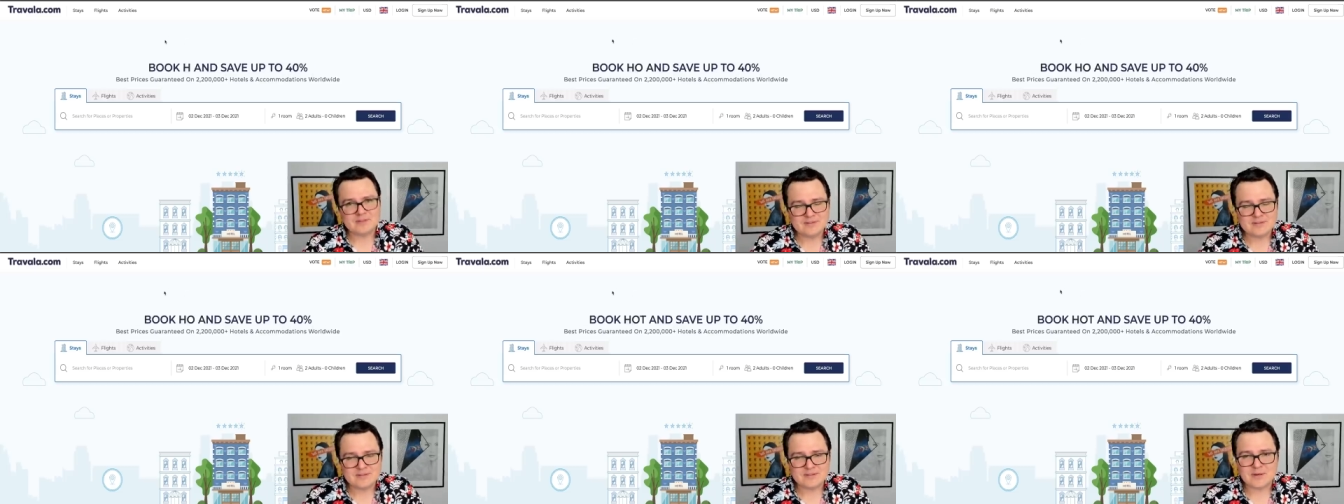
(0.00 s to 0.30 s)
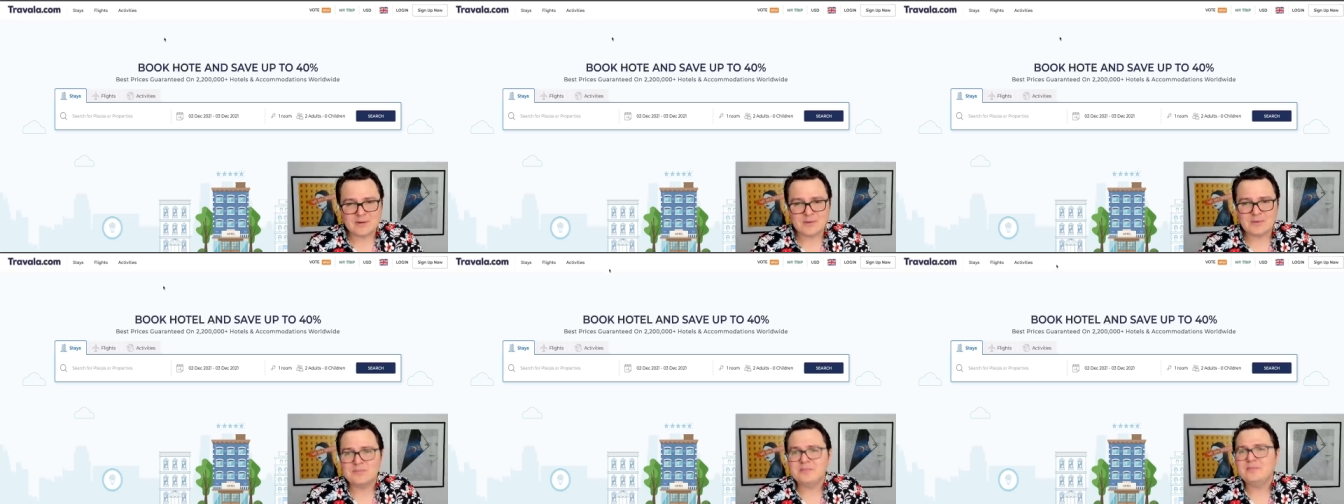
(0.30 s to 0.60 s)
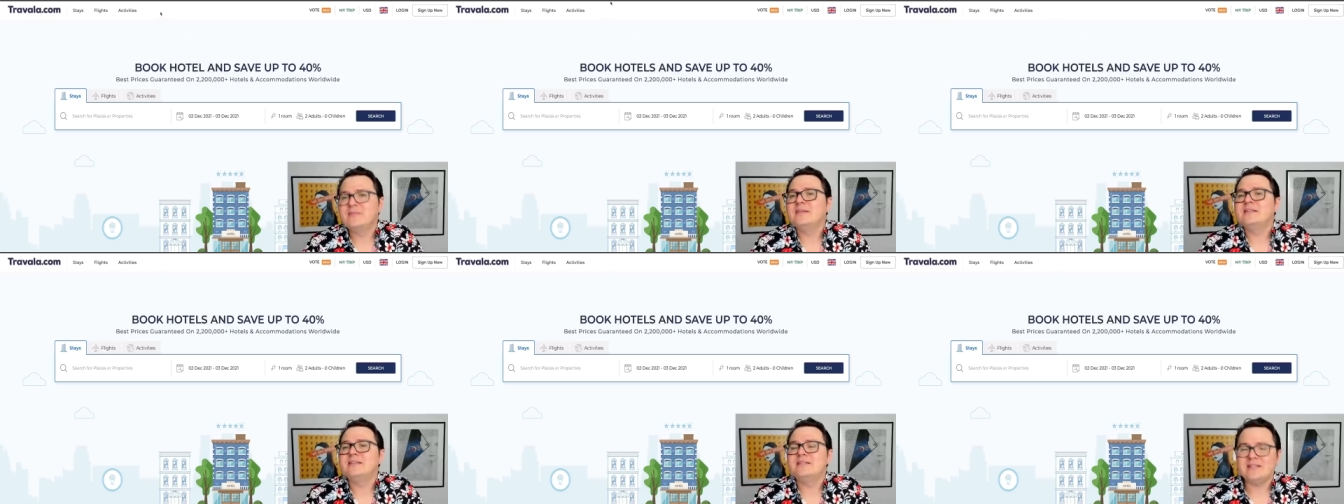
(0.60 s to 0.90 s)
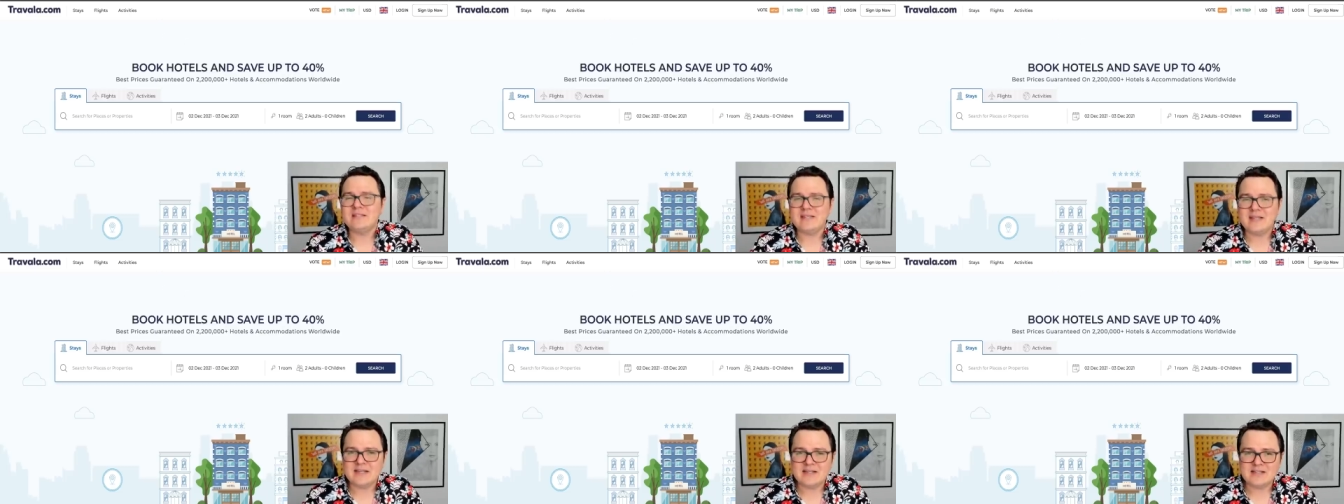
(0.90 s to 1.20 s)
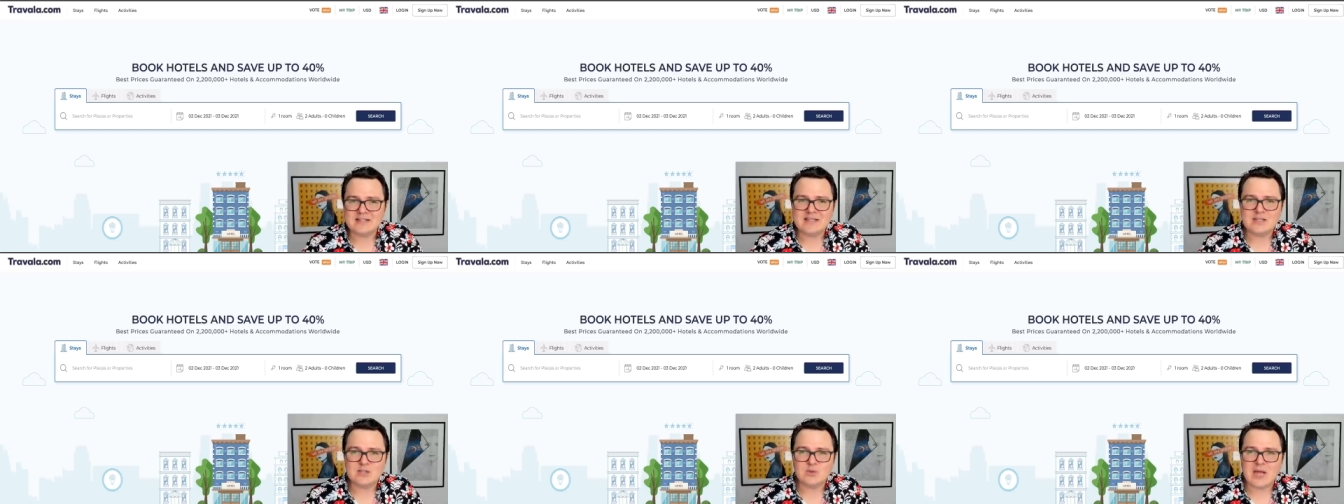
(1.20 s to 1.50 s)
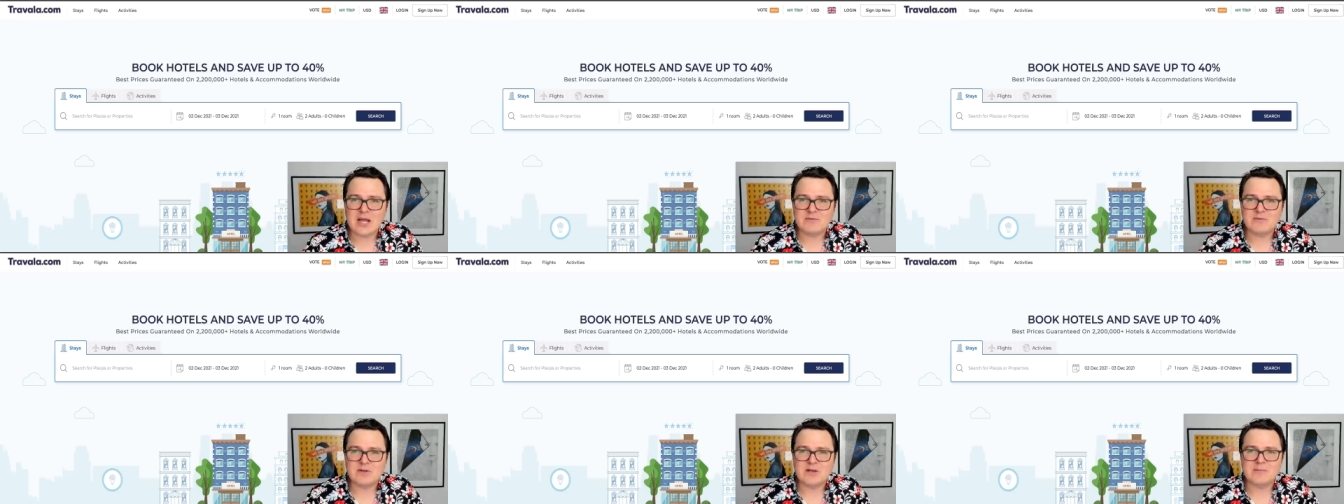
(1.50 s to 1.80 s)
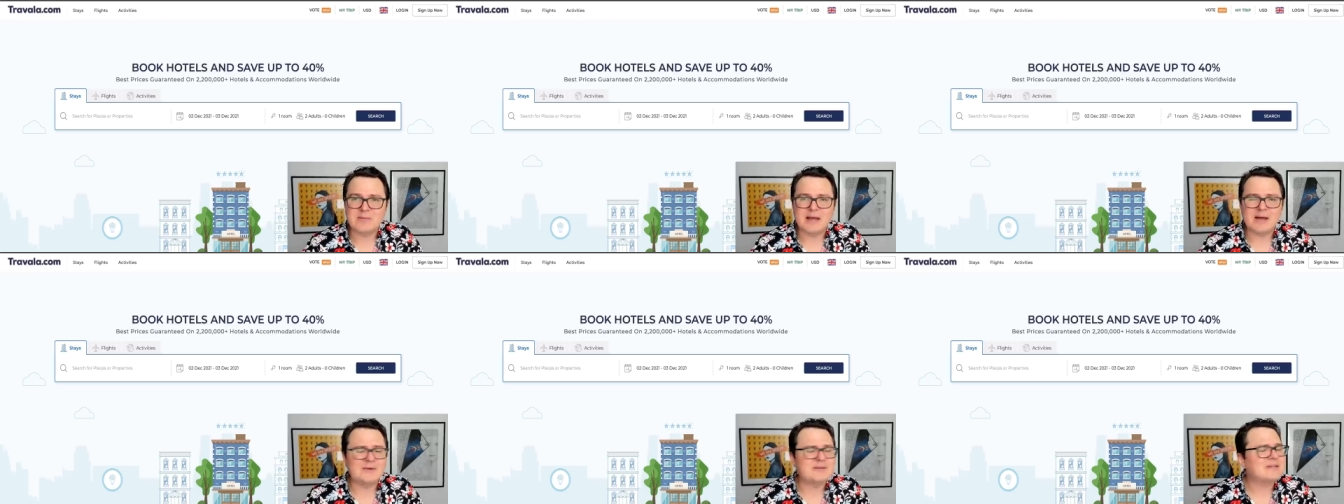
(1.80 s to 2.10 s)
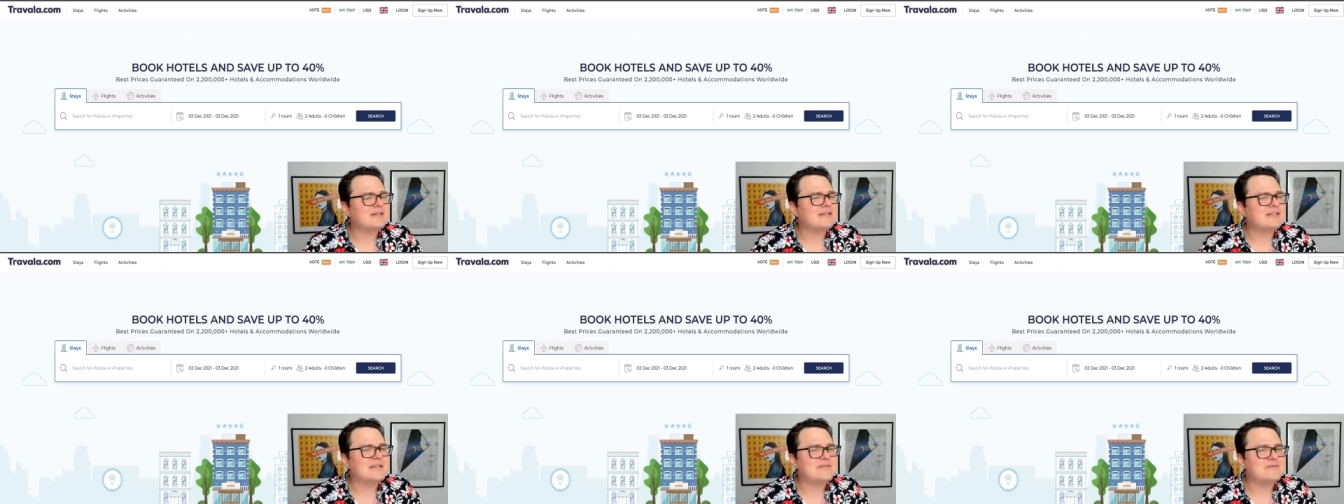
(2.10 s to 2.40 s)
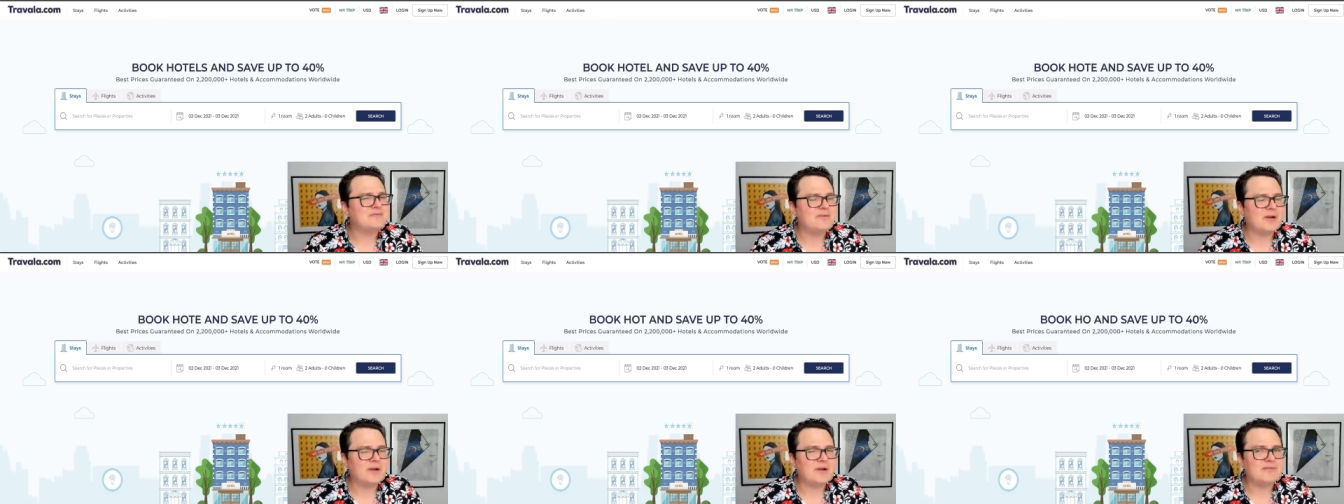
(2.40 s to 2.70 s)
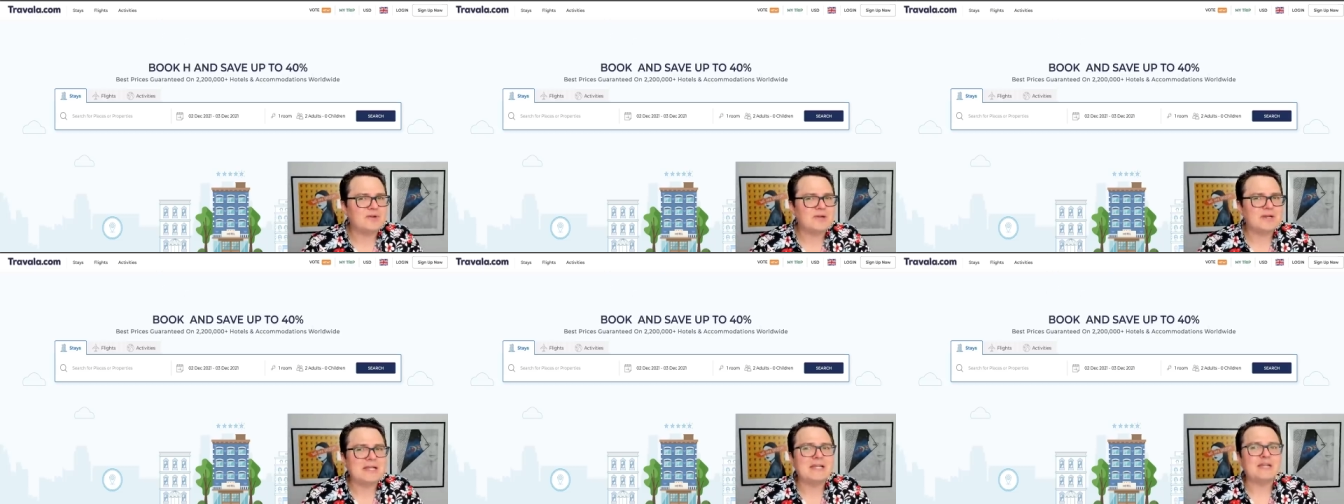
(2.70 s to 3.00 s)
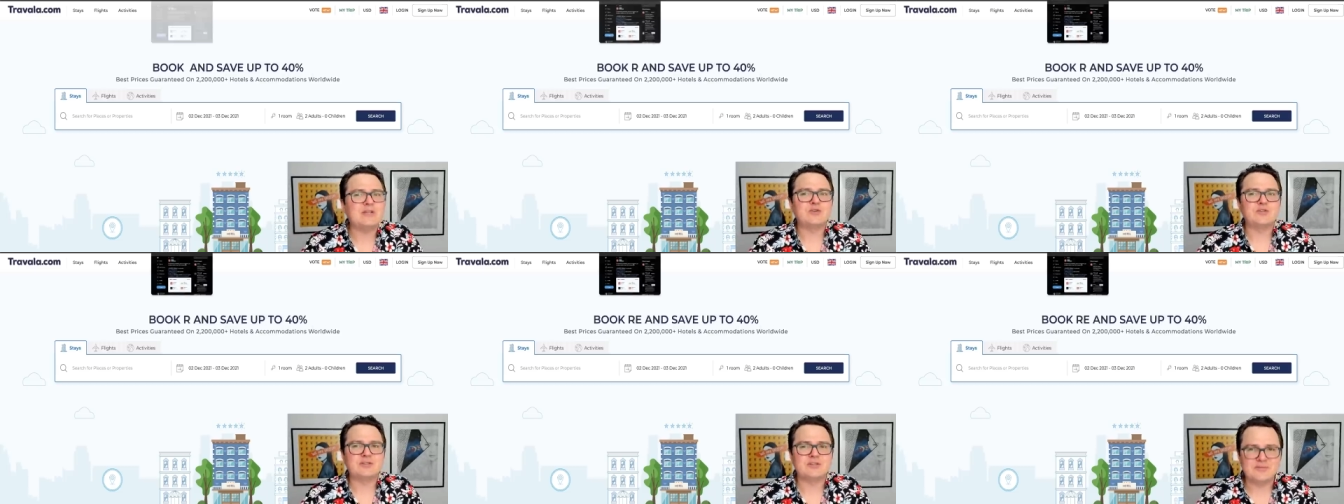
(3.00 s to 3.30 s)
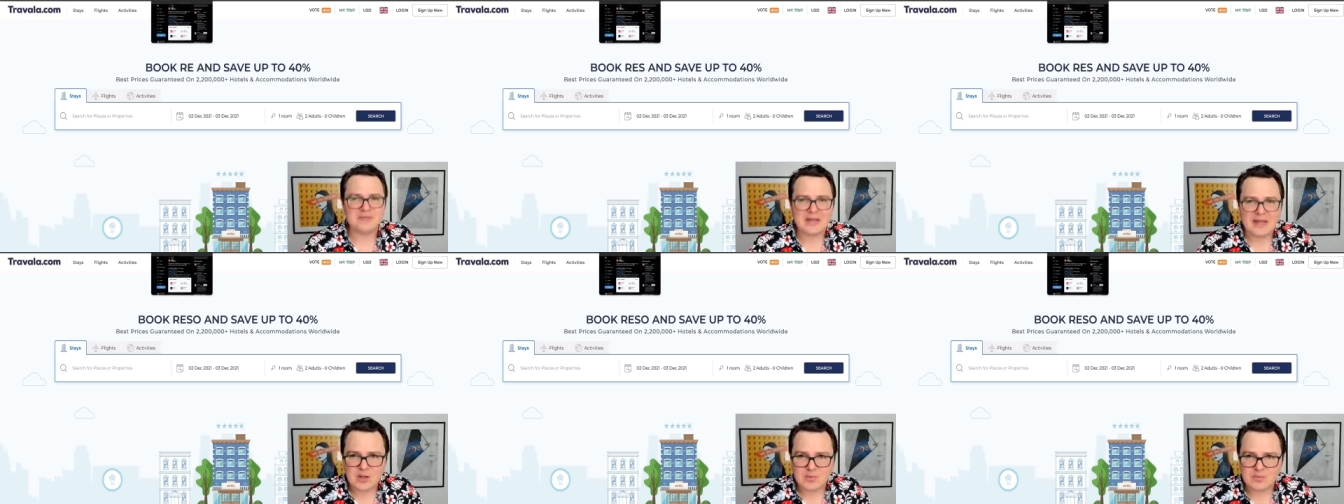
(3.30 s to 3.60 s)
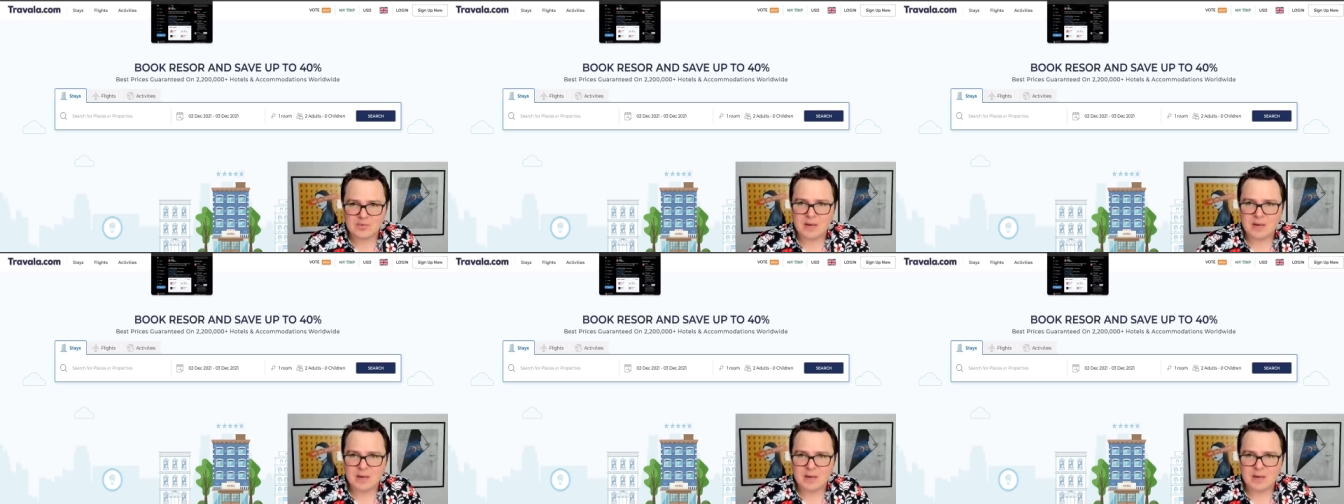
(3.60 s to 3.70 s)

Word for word: So seeing DTravel come out is a very, very interesting value